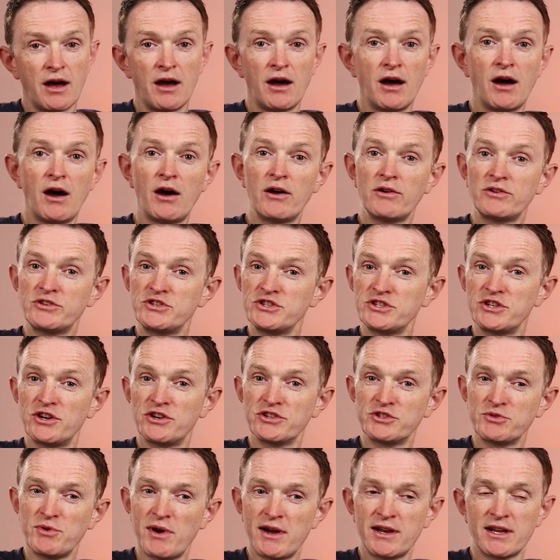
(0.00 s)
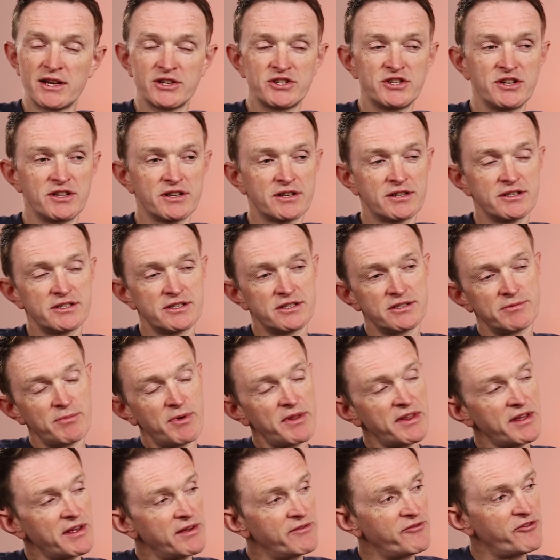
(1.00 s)
I'd just like to add actually, because there's some
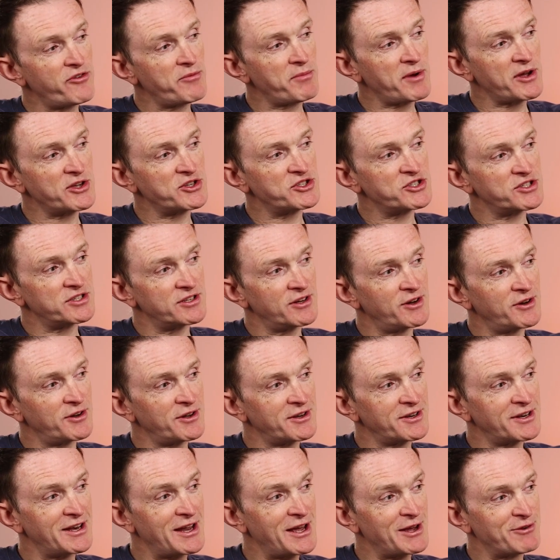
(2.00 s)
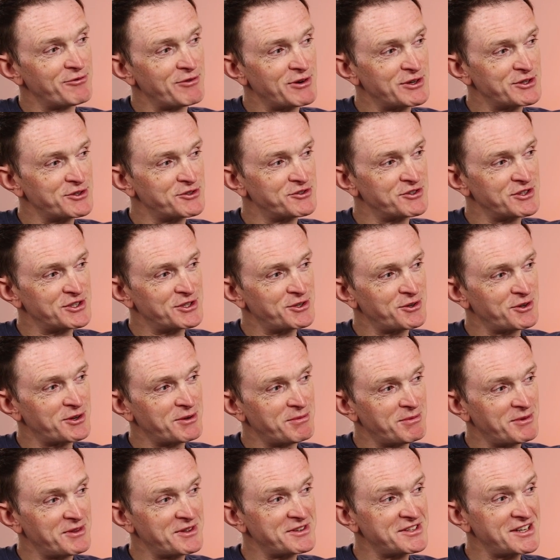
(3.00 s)
other information on a land registry
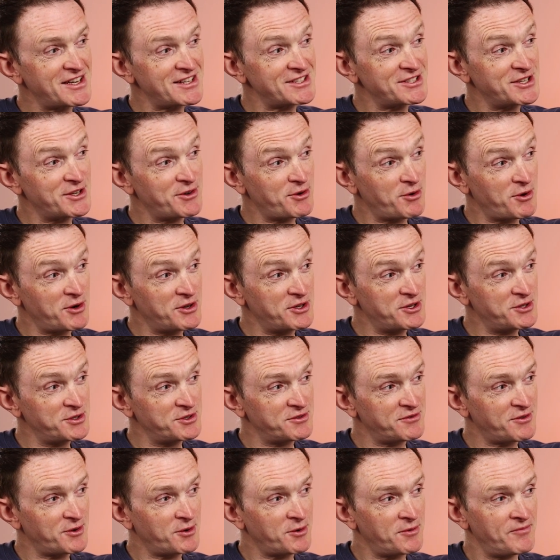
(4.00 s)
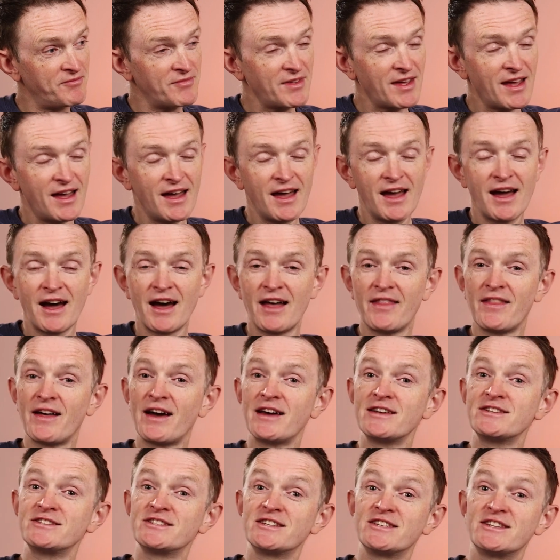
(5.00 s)
document that's actually quite useful, and
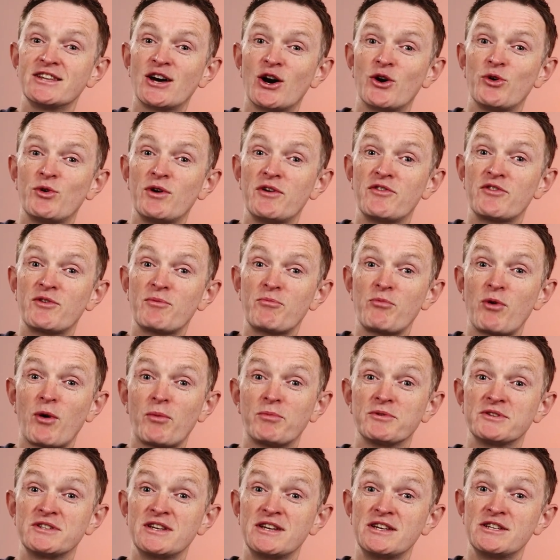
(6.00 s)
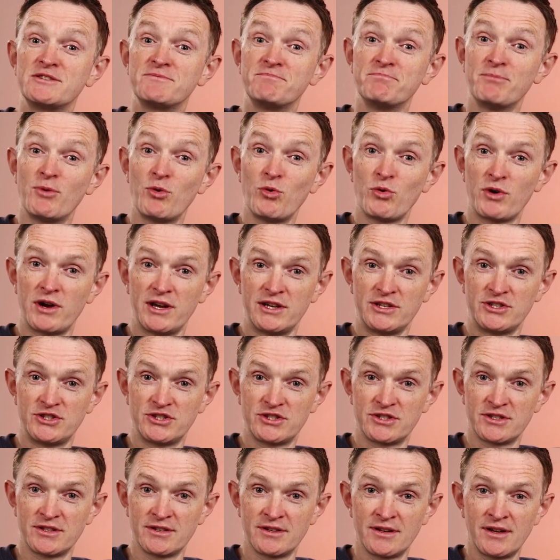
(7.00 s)
that is to know if the property is
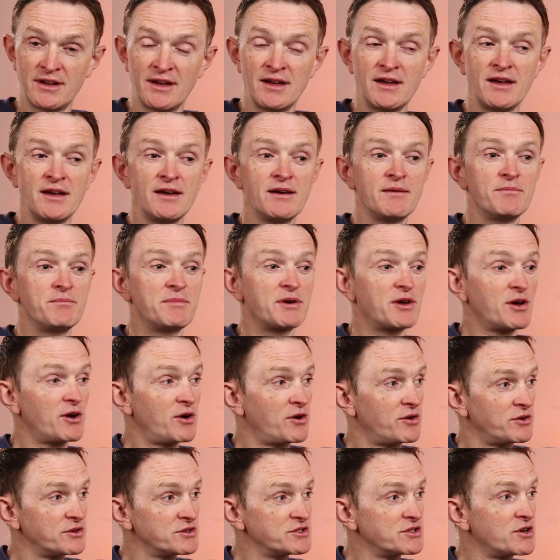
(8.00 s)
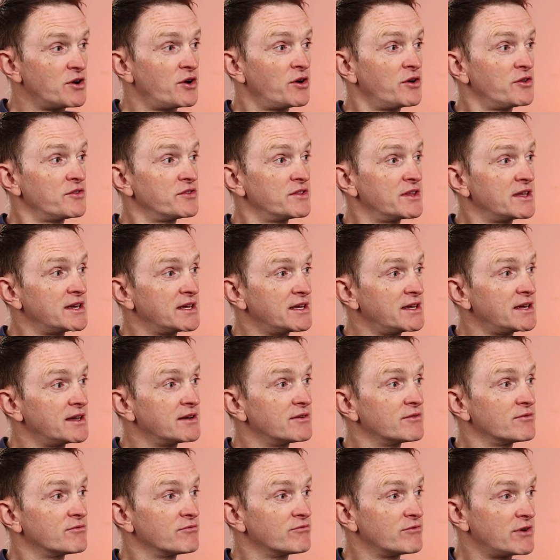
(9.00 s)
mortgaged, because on the
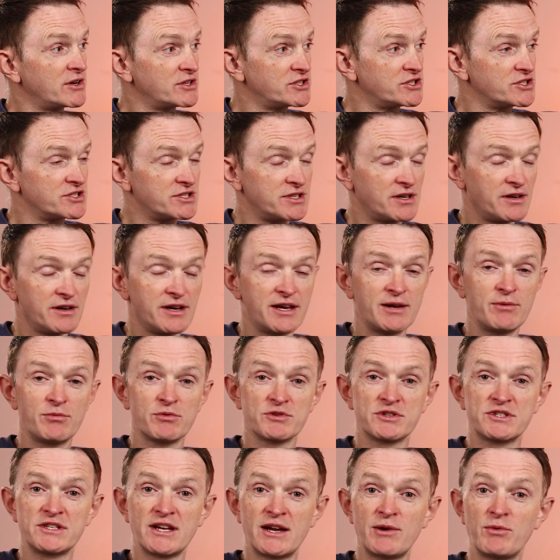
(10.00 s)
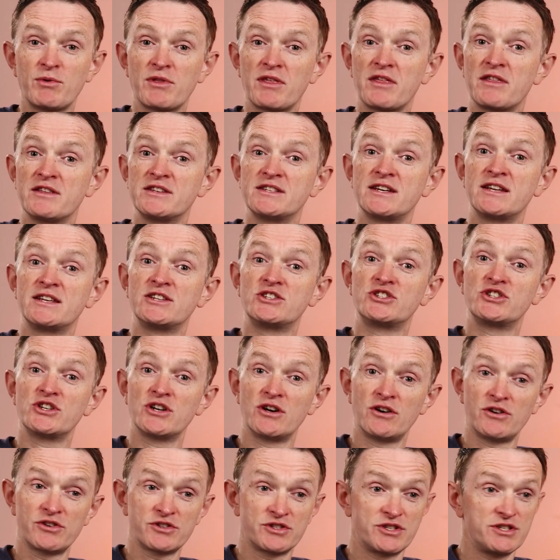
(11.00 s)
register, it will say whether there's any
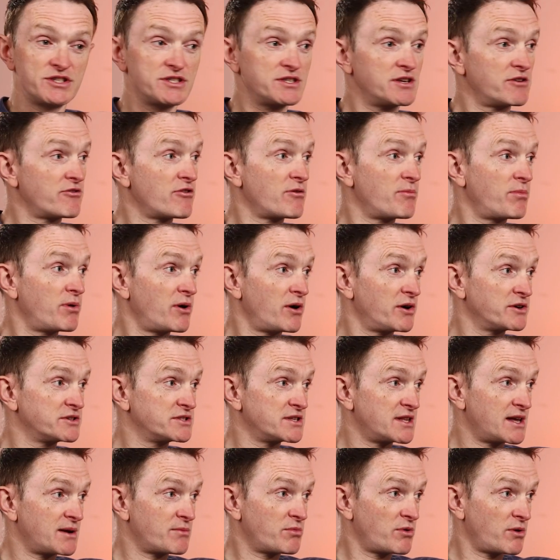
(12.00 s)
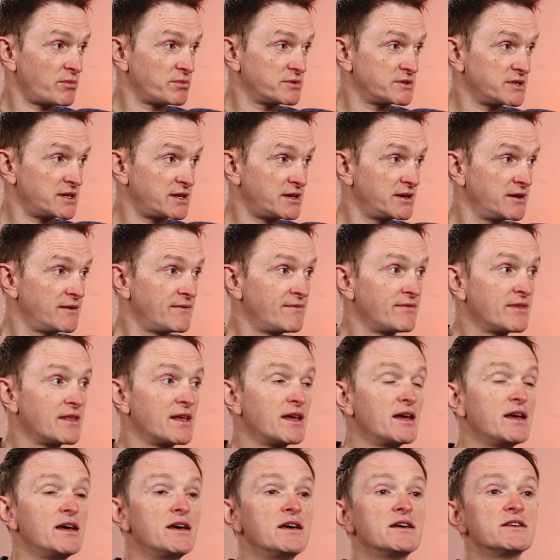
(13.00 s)
charges that are applied to that property.
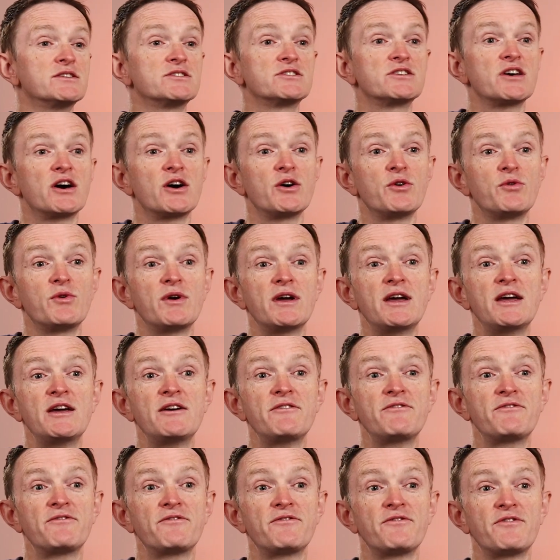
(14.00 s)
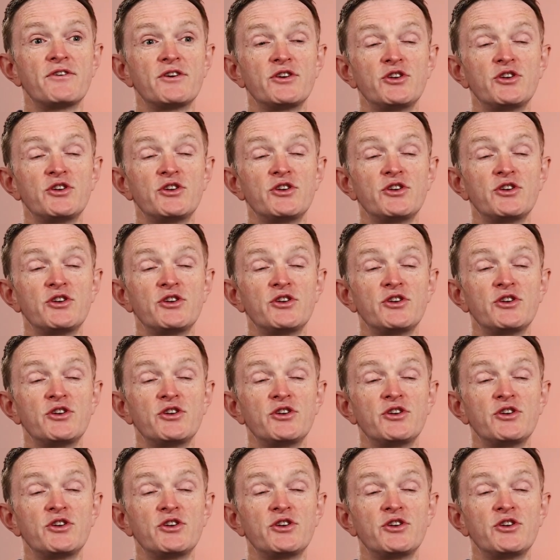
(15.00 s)
So if